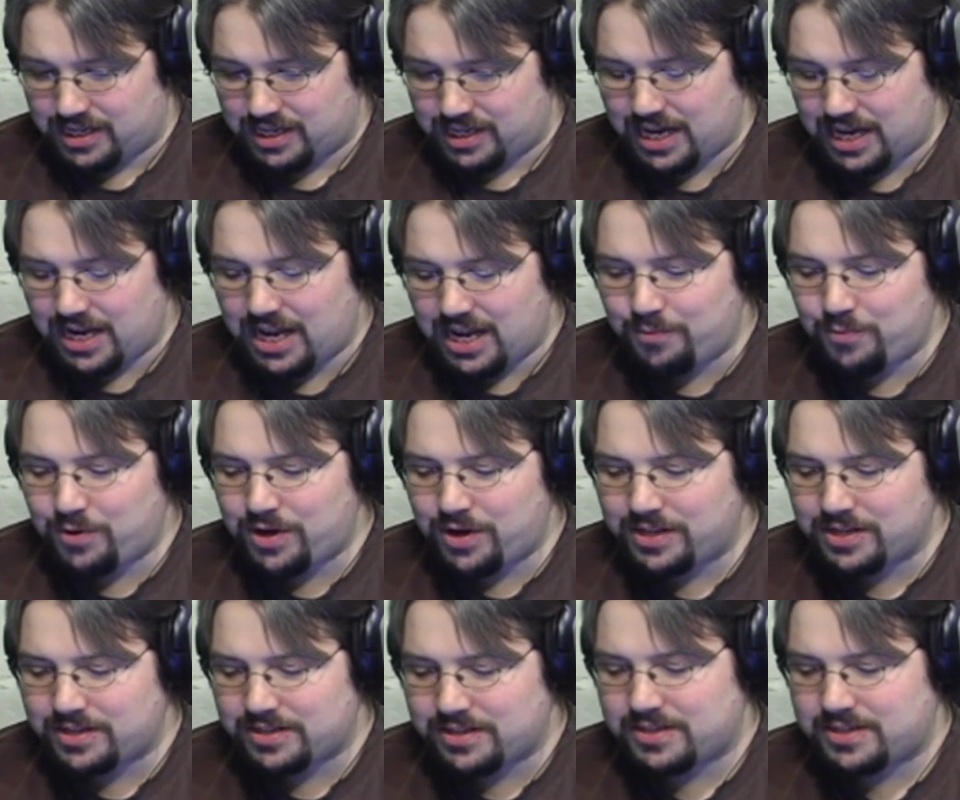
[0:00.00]
and
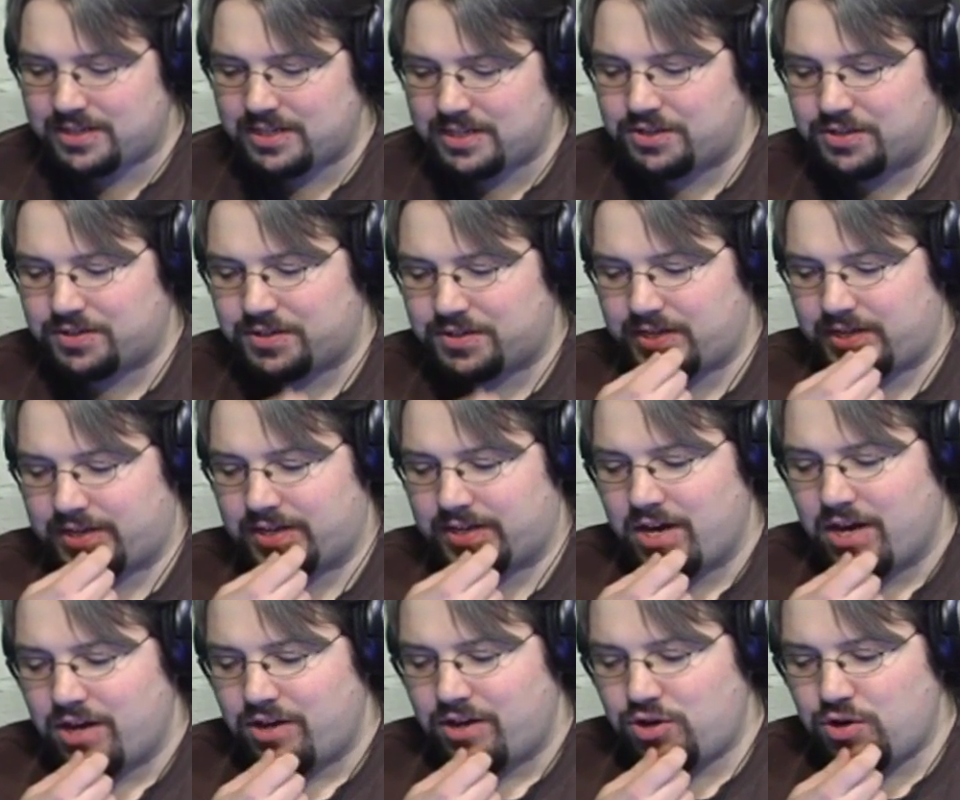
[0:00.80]
this is interesting.
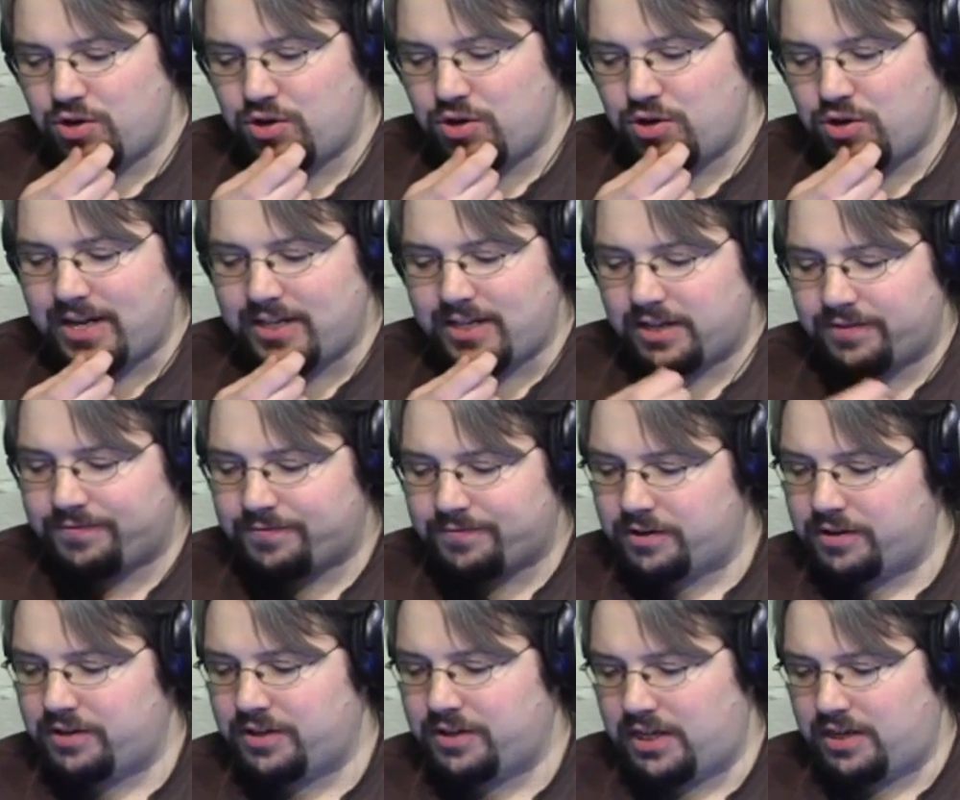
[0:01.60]
You pay
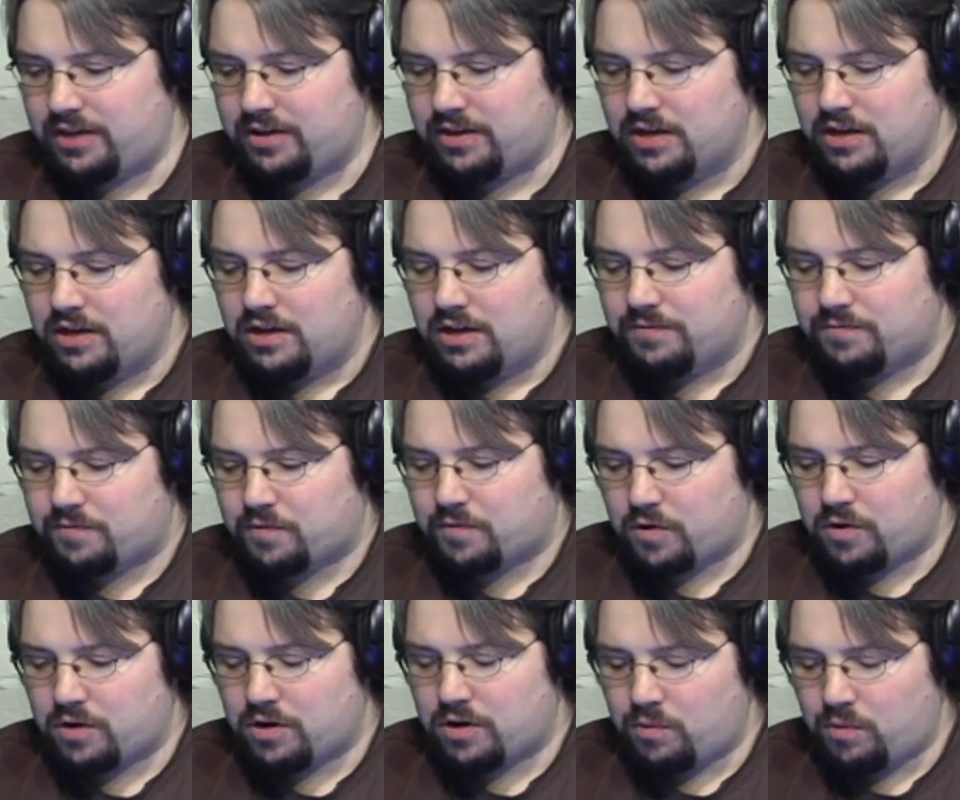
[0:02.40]
differently
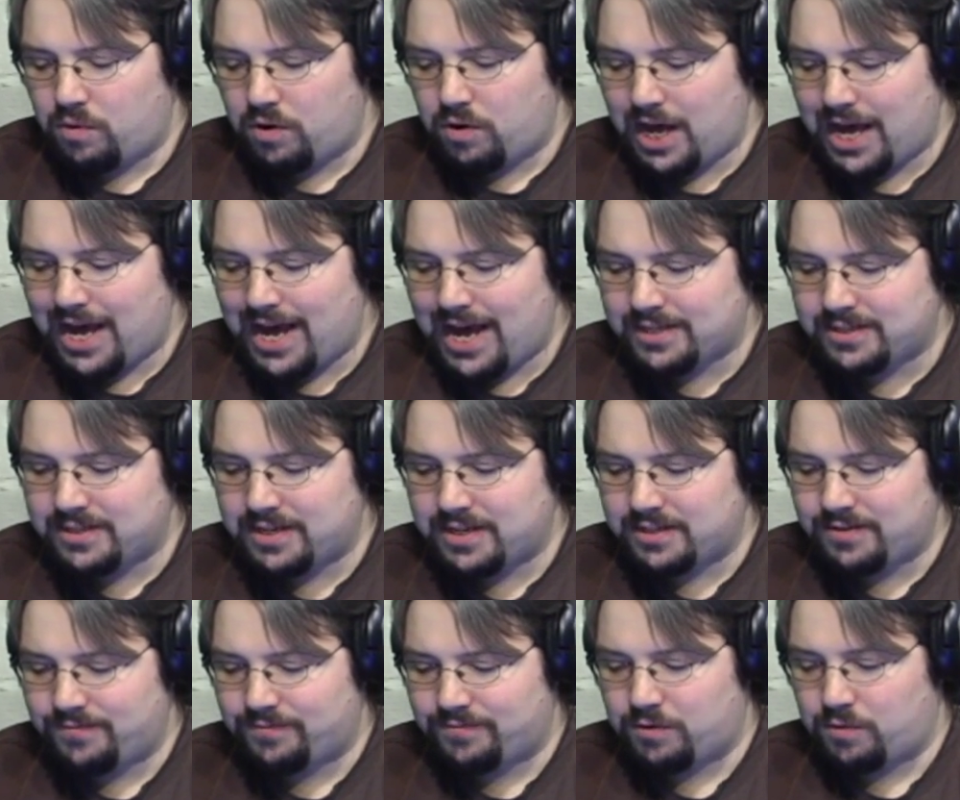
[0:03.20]
for
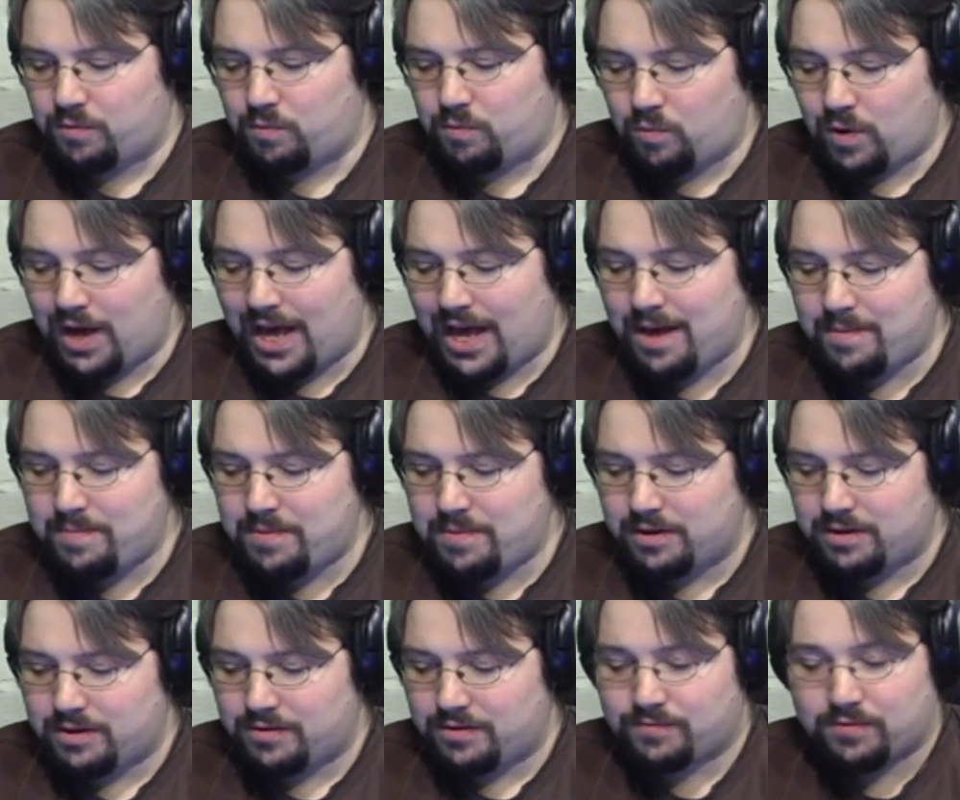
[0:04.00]
access for web
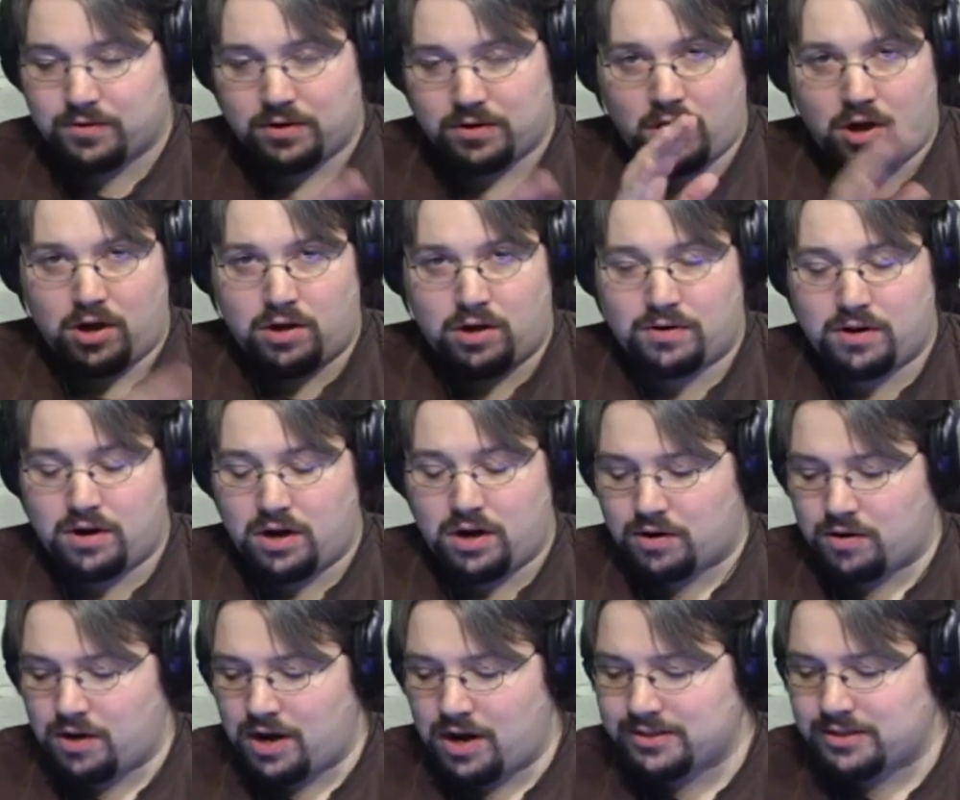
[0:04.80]
for all
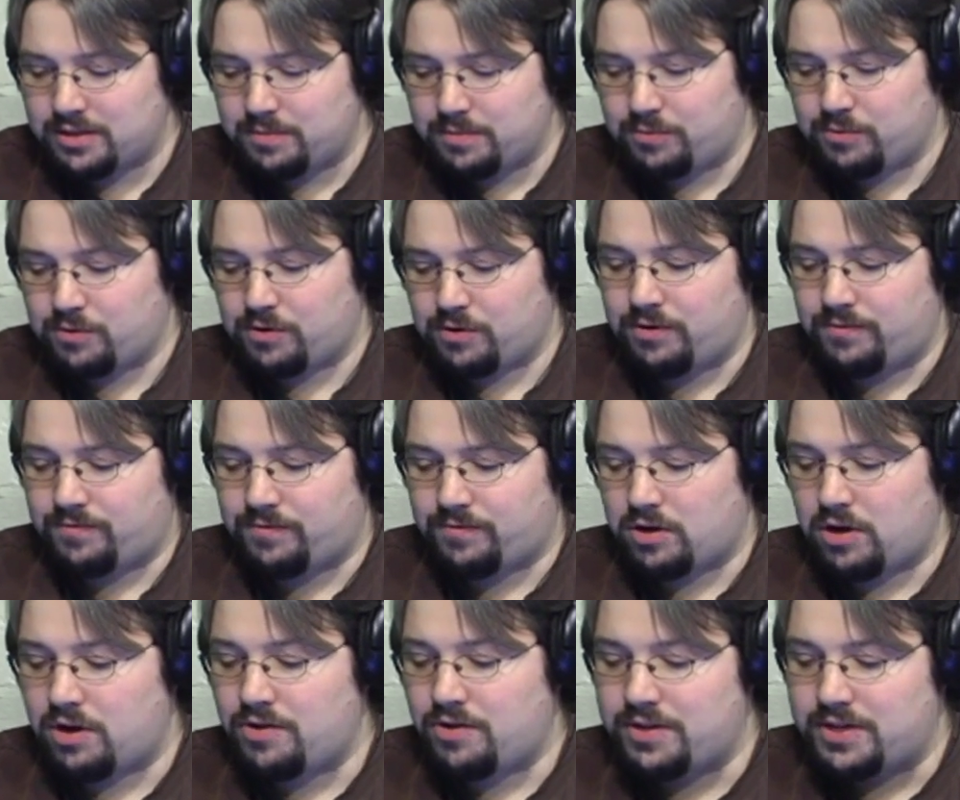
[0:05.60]
across the board
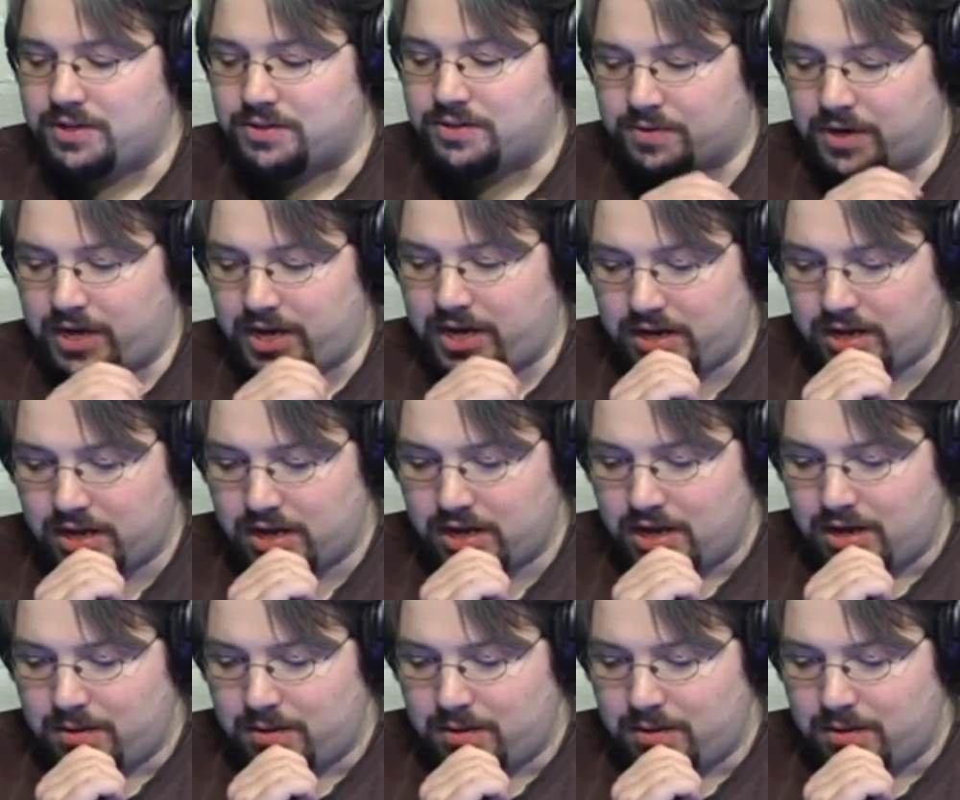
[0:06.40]
for all of these, right?